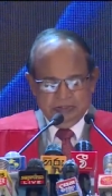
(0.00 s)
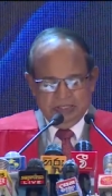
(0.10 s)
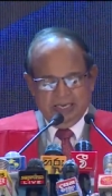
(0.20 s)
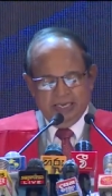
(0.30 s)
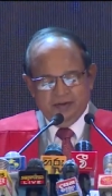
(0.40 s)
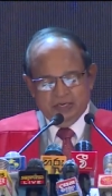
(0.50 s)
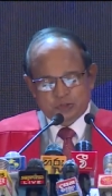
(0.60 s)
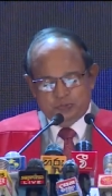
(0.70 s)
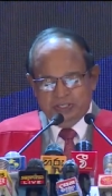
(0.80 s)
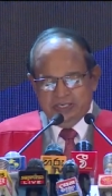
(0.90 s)
I have
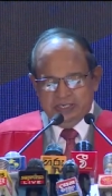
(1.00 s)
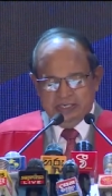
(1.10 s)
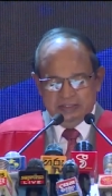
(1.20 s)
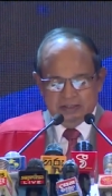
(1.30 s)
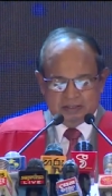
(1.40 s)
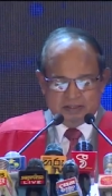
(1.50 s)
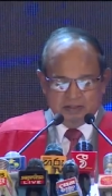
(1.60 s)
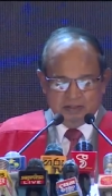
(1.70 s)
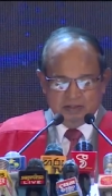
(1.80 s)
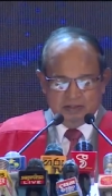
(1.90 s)
experience
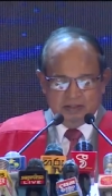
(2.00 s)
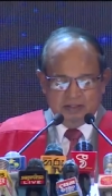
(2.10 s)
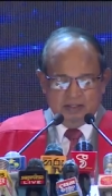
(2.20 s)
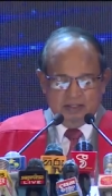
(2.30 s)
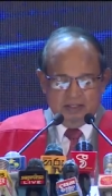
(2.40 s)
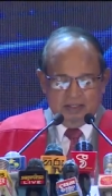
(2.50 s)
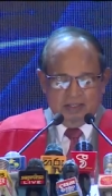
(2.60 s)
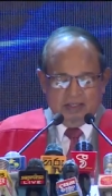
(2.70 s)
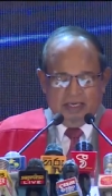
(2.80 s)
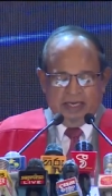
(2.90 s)

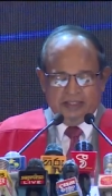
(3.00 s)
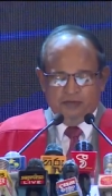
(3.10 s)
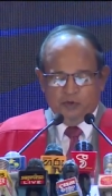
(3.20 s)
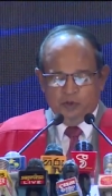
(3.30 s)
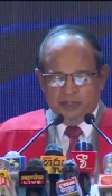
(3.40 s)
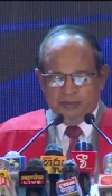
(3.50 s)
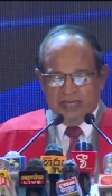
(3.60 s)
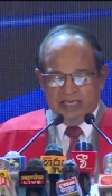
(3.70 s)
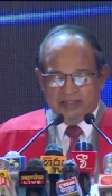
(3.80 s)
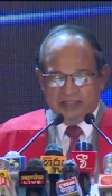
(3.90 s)
as the former
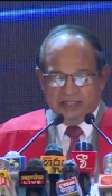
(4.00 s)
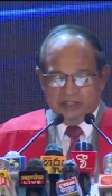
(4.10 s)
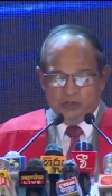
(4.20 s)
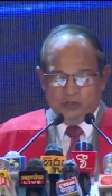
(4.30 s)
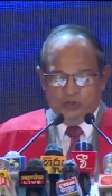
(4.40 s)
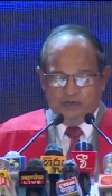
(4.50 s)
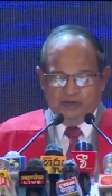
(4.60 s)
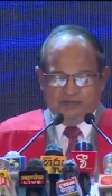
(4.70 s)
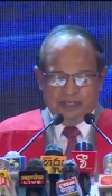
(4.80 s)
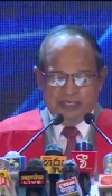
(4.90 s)
ambassador to Norway,
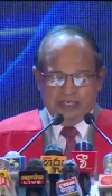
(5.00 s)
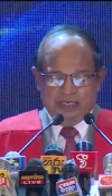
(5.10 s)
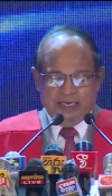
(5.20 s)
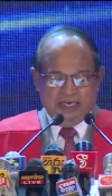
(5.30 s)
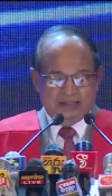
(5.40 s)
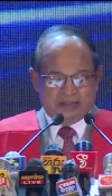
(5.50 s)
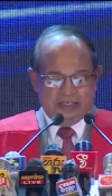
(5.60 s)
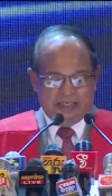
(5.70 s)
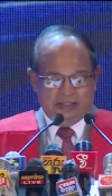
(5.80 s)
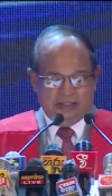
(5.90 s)
Finland, and
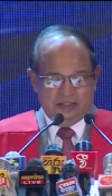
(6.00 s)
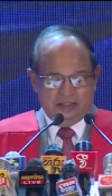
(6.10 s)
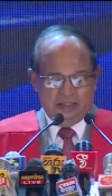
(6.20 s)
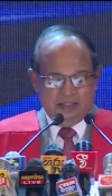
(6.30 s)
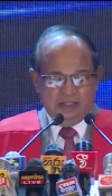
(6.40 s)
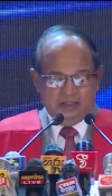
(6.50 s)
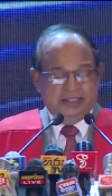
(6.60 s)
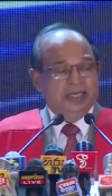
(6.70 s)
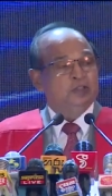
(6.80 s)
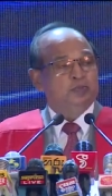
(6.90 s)
Iceland. The
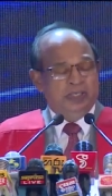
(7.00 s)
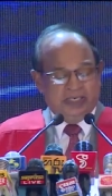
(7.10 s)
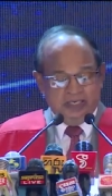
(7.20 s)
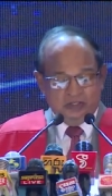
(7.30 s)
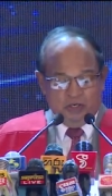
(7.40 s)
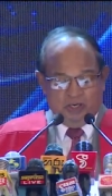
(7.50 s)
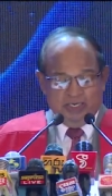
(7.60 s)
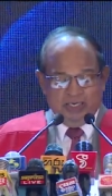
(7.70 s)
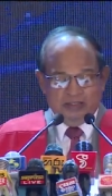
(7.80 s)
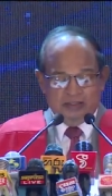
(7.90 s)
expertise,
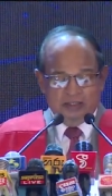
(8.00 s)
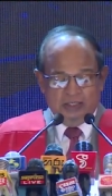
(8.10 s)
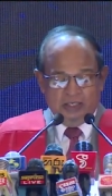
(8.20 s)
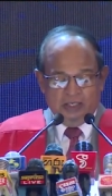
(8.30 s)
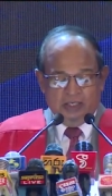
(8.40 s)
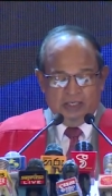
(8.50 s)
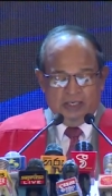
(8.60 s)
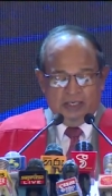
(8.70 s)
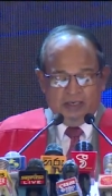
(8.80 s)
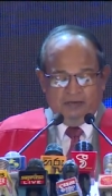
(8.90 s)
knowledge,
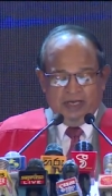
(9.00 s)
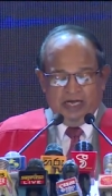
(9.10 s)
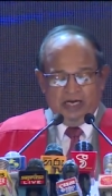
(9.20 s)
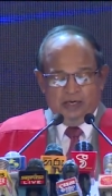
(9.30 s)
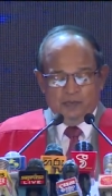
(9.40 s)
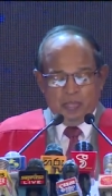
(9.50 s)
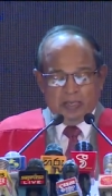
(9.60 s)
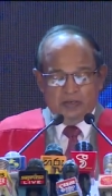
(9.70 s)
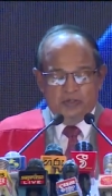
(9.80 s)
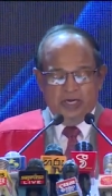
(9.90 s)
where
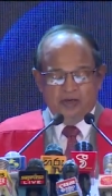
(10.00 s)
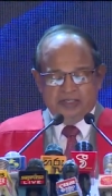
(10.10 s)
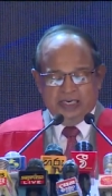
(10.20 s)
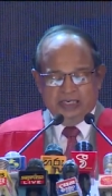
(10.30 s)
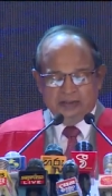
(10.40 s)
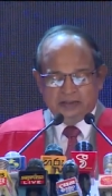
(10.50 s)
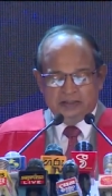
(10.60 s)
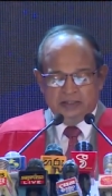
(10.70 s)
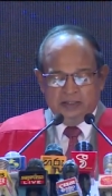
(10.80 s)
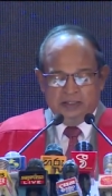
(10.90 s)
you have touched
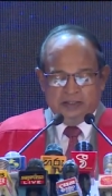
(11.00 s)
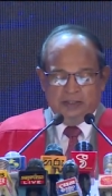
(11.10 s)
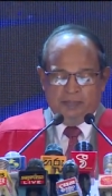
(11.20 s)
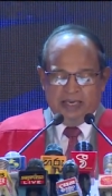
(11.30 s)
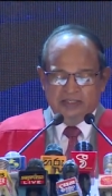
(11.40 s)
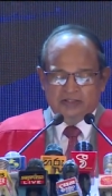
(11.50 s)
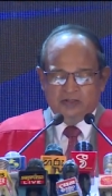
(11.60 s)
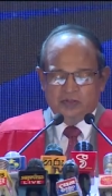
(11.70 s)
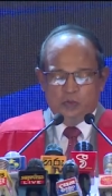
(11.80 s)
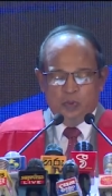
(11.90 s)
the pulse
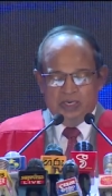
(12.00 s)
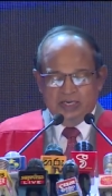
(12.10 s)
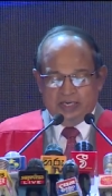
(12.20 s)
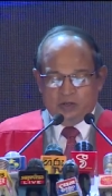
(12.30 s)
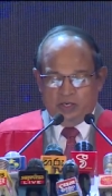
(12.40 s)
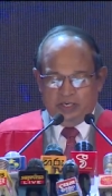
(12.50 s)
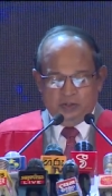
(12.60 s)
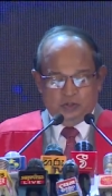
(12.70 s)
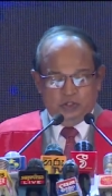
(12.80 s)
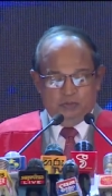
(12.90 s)
of the world according
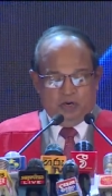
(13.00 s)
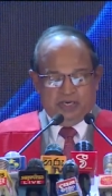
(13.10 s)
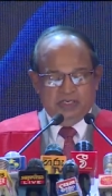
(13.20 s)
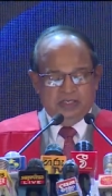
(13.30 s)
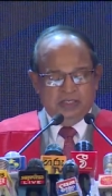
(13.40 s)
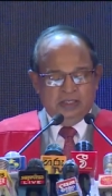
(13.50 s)
to the modern